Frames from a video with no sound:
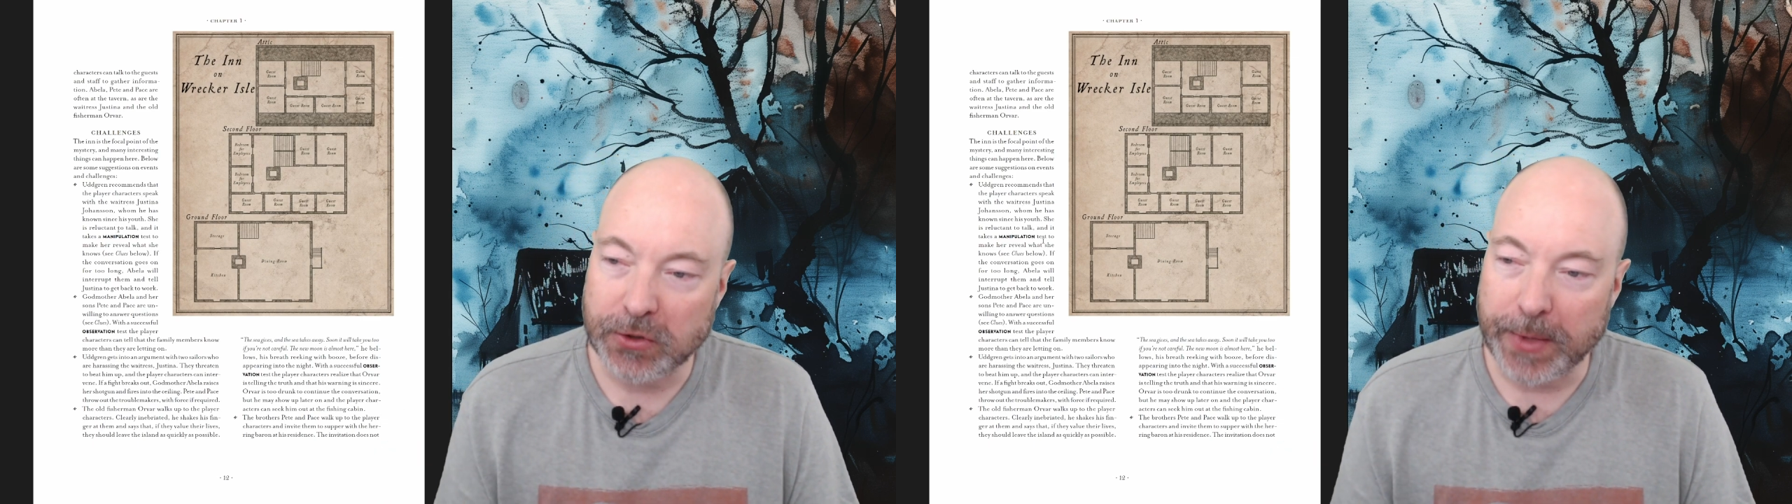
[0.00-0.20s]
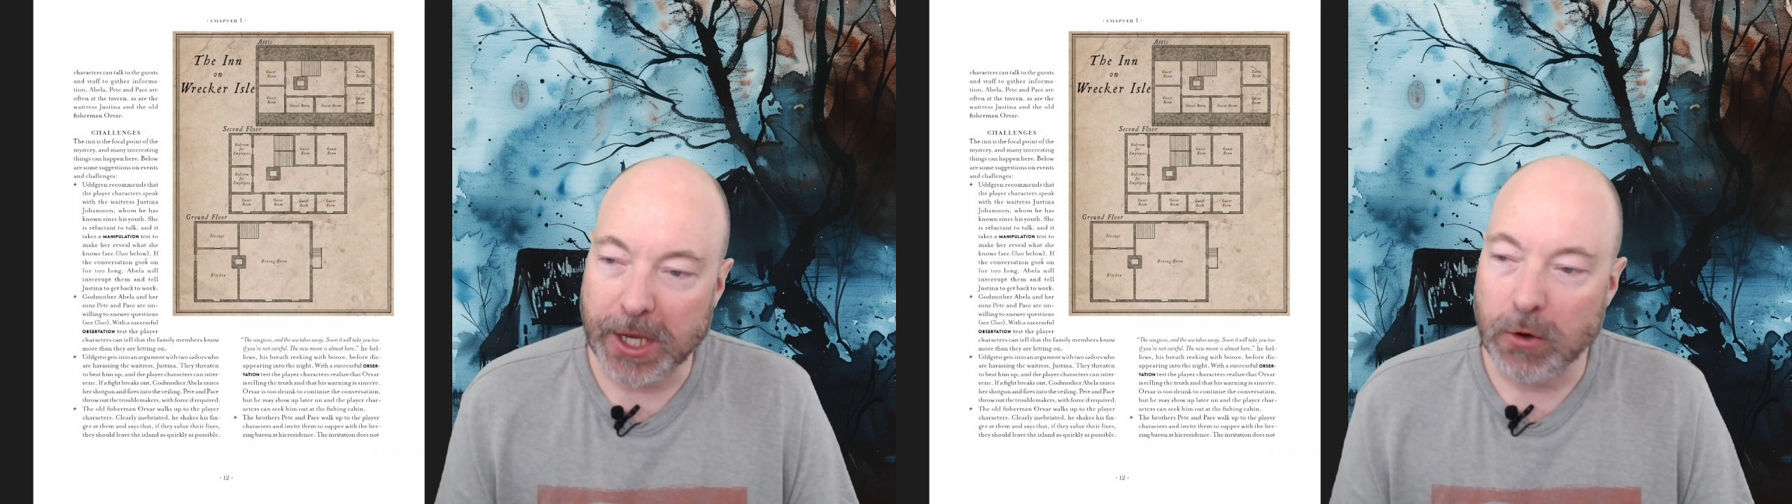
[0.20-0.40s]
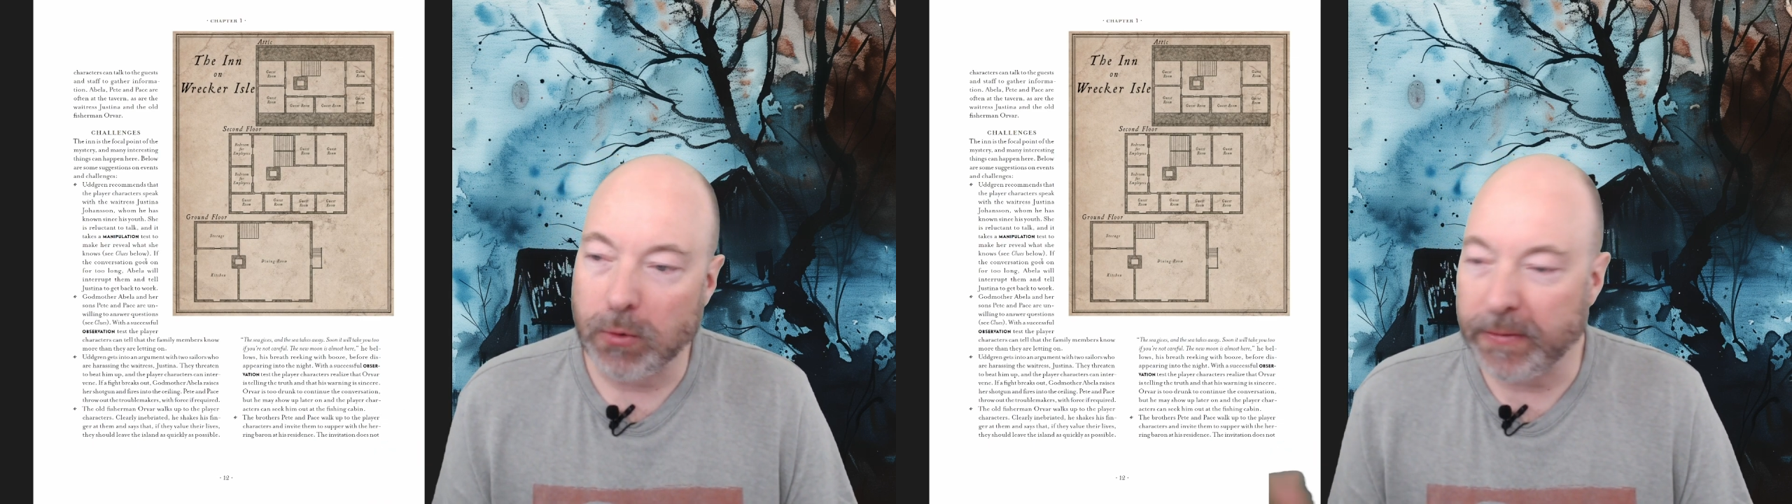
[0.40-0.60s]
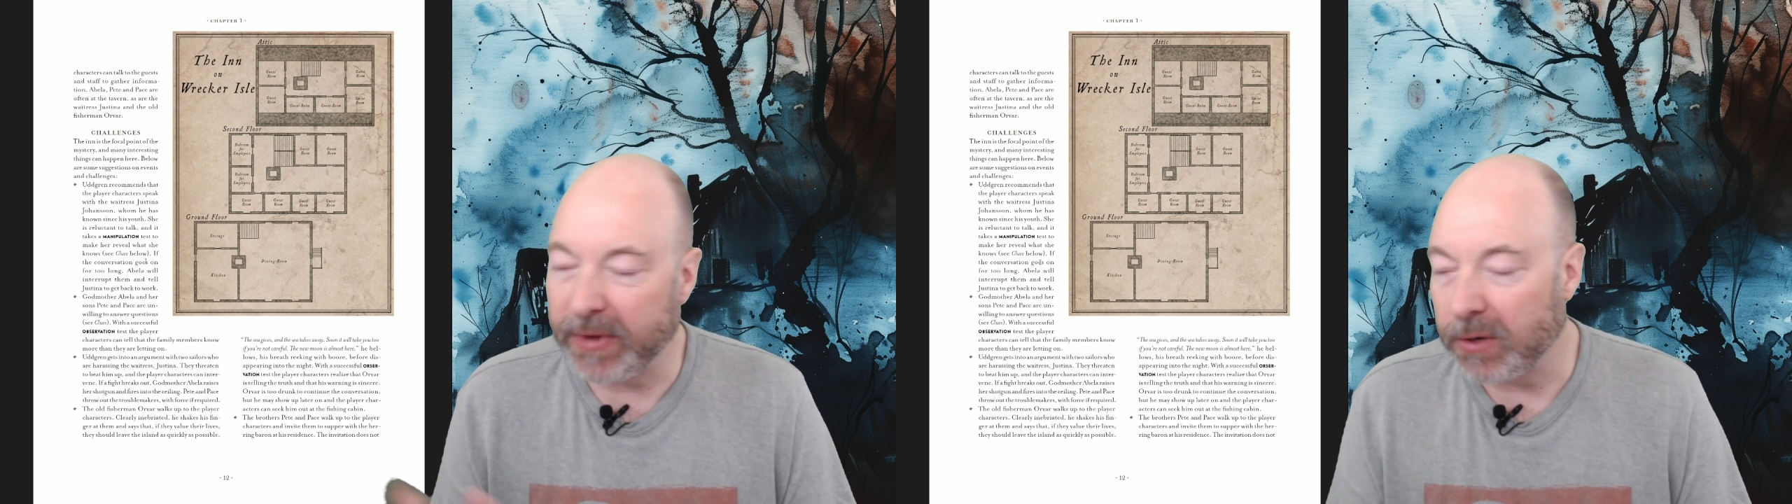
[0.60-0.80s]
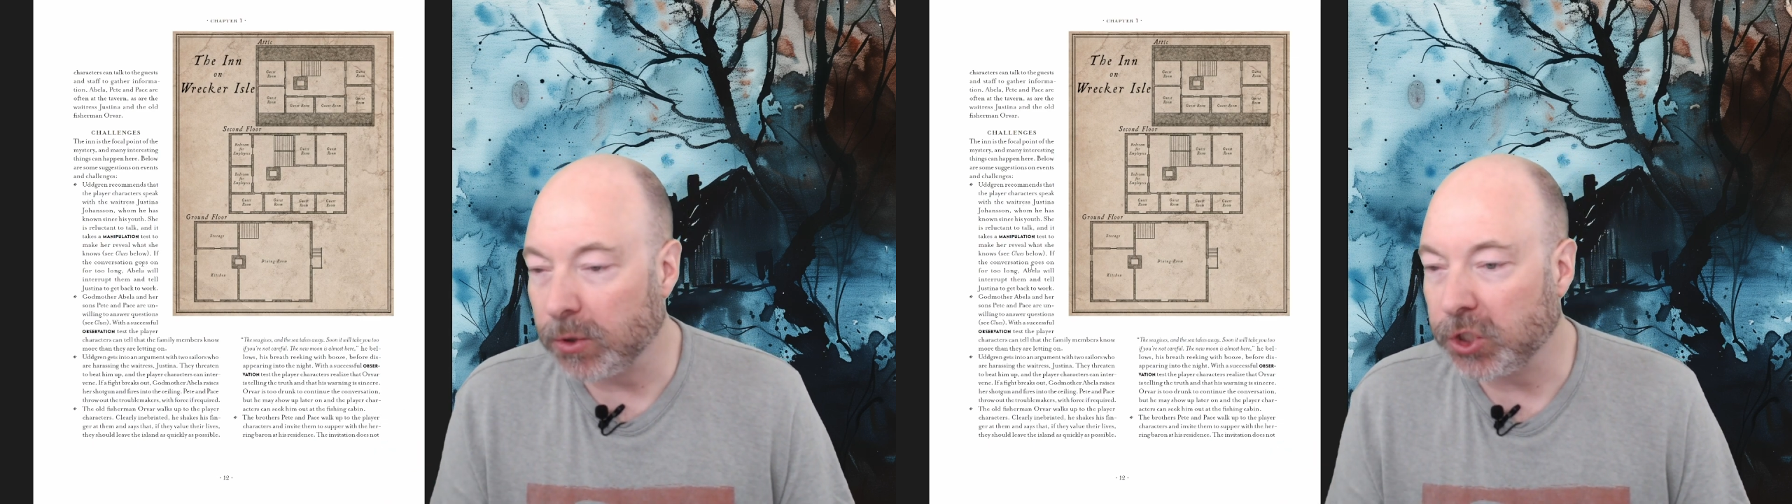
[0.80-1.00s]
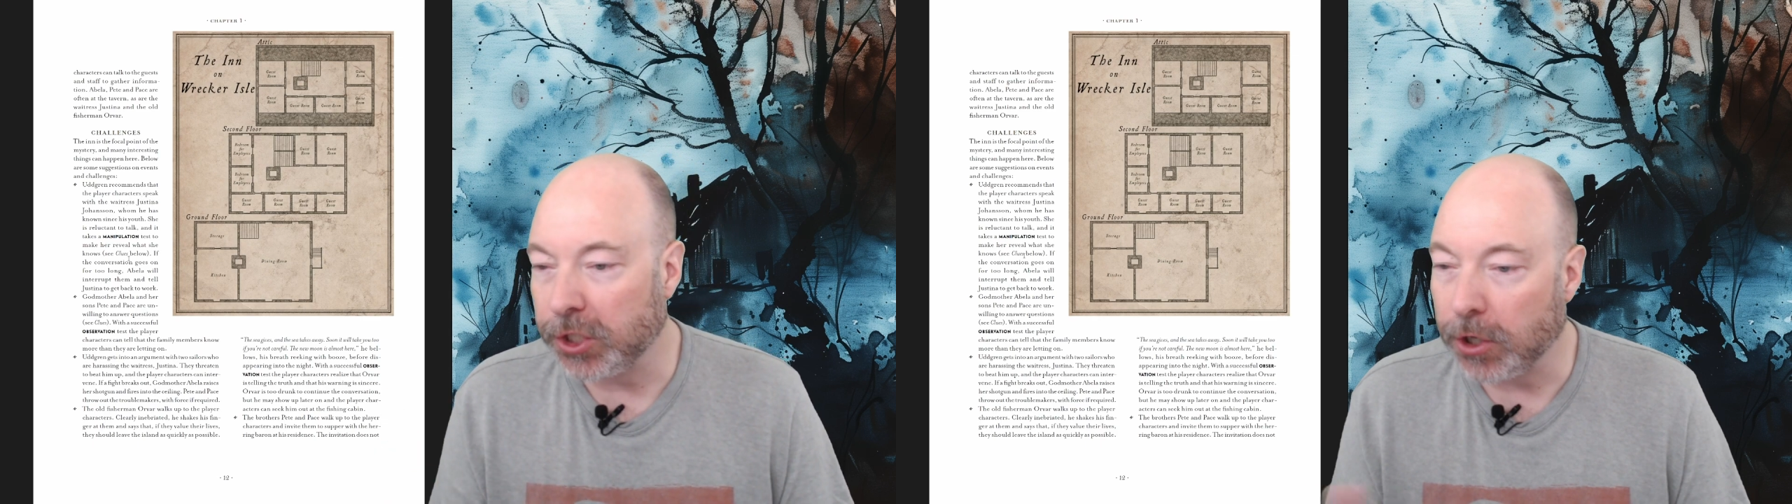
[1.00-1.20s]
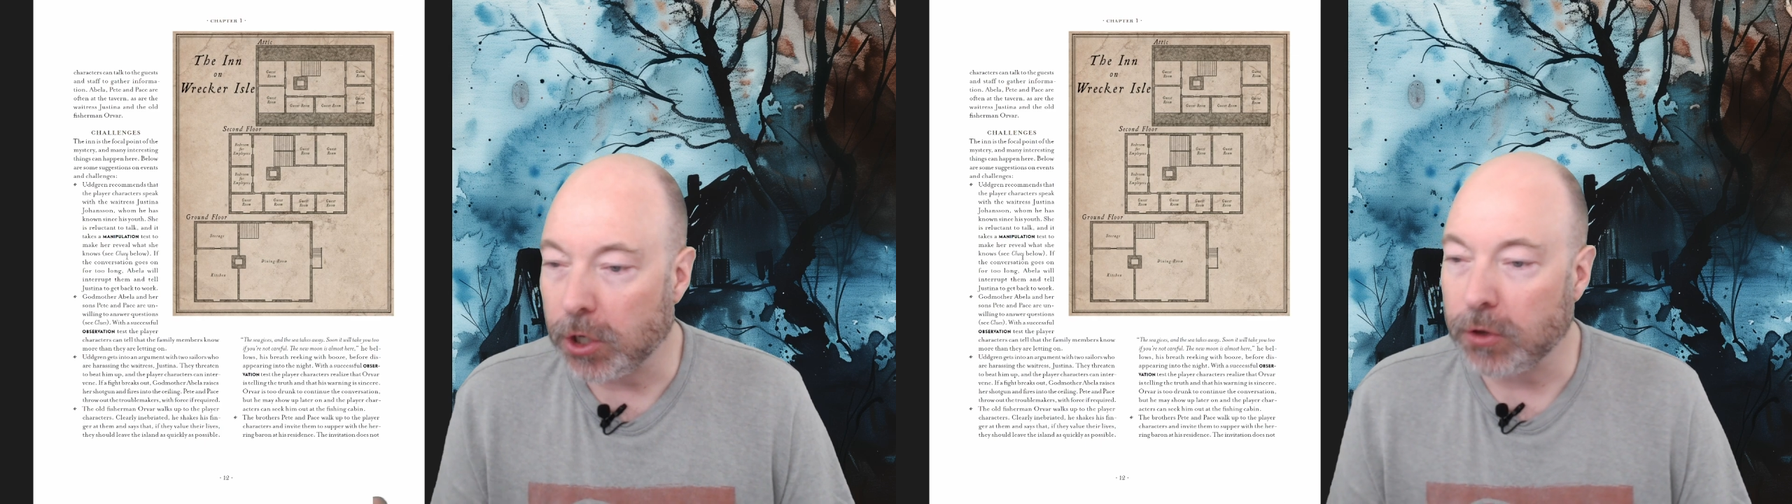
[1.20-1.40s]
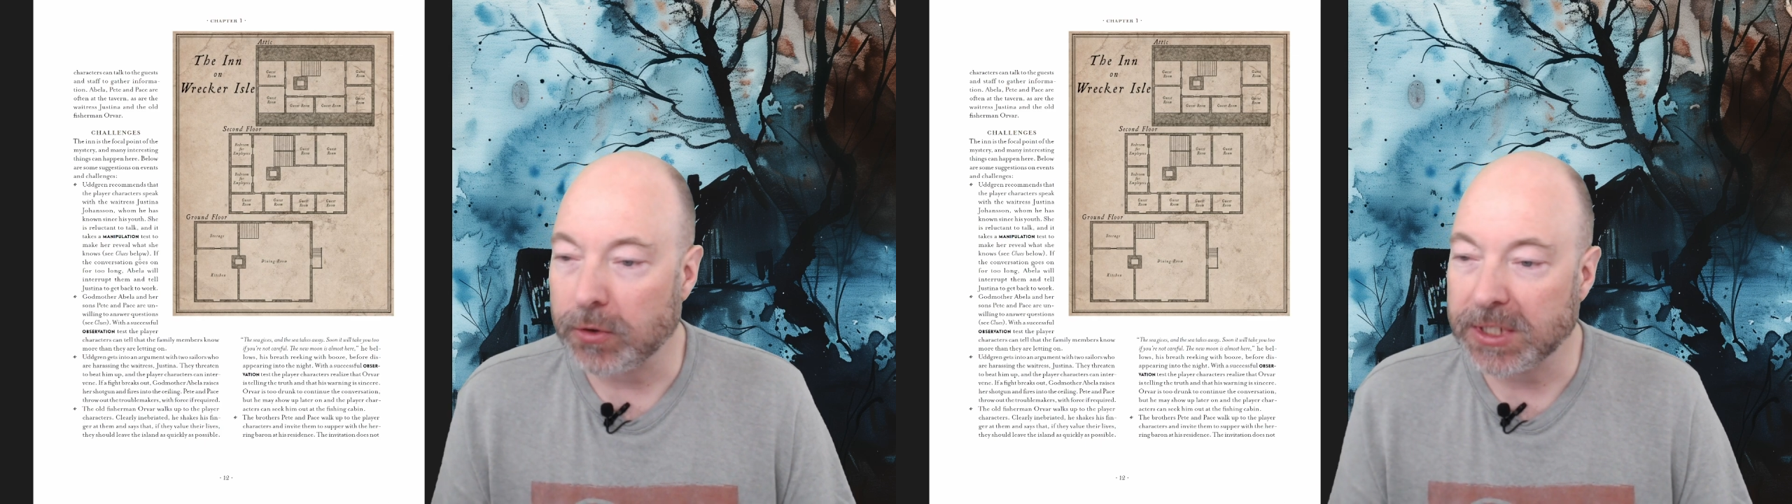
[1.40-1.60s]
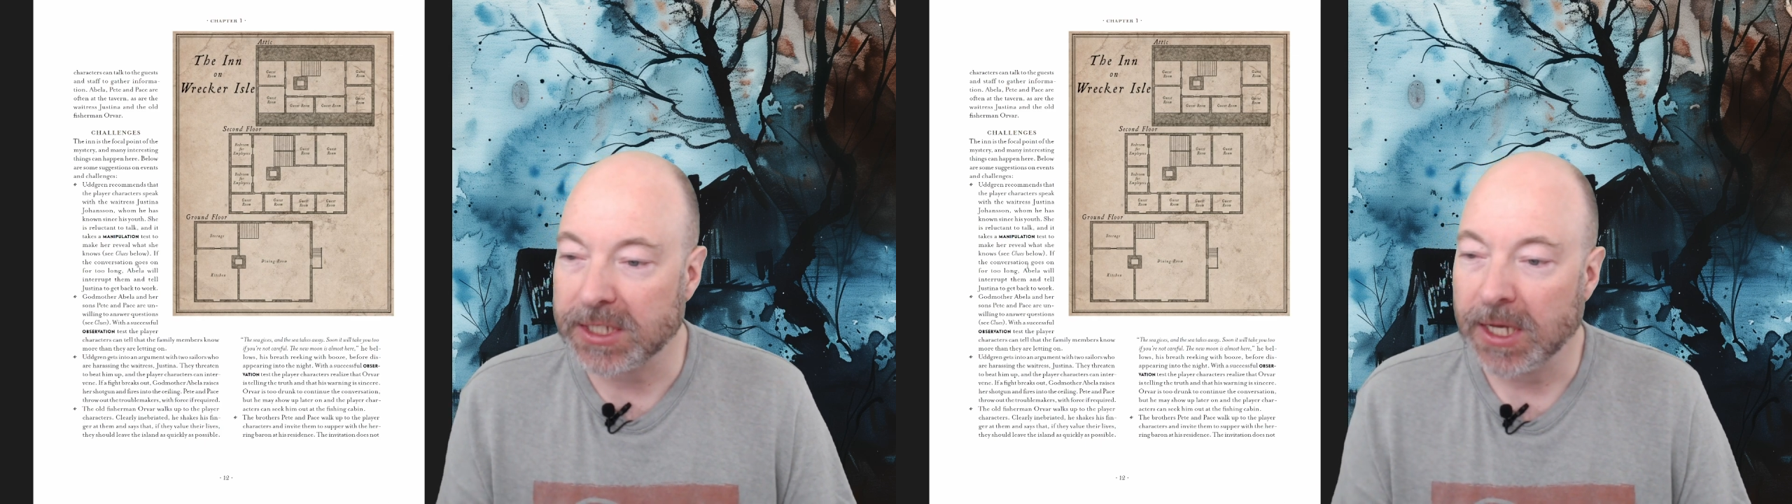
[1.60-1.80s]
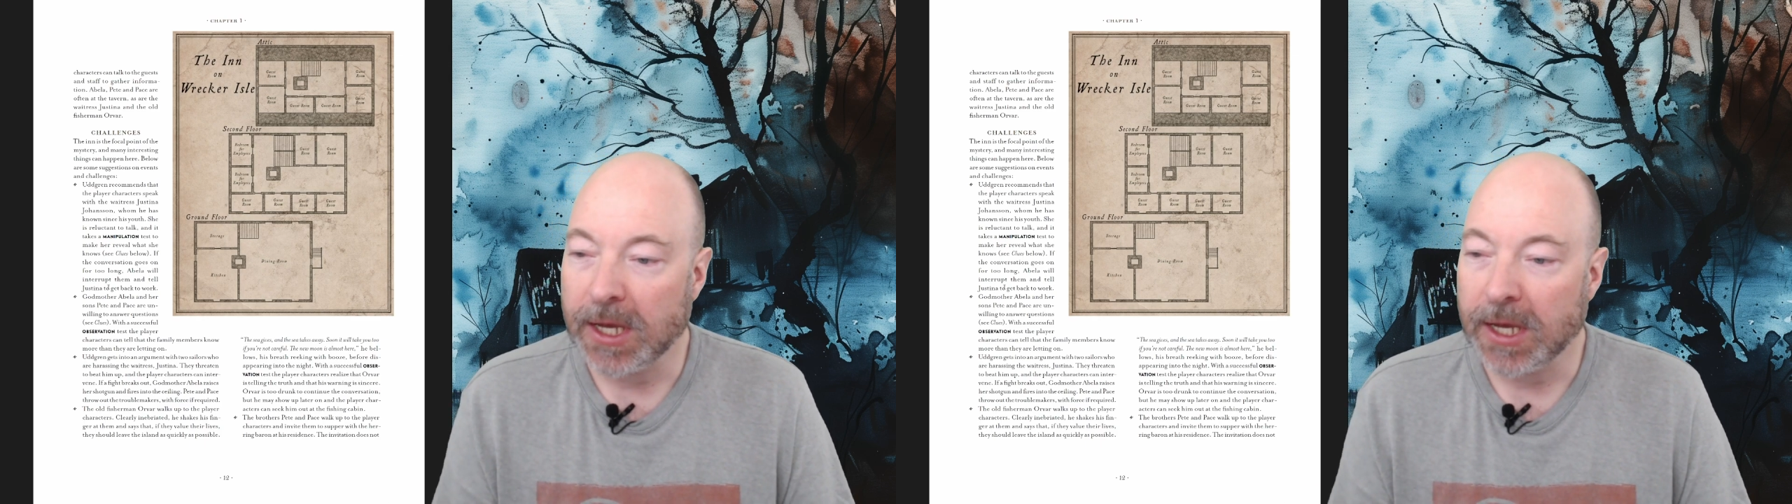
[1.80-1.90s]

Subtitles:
make her reveal what she knows.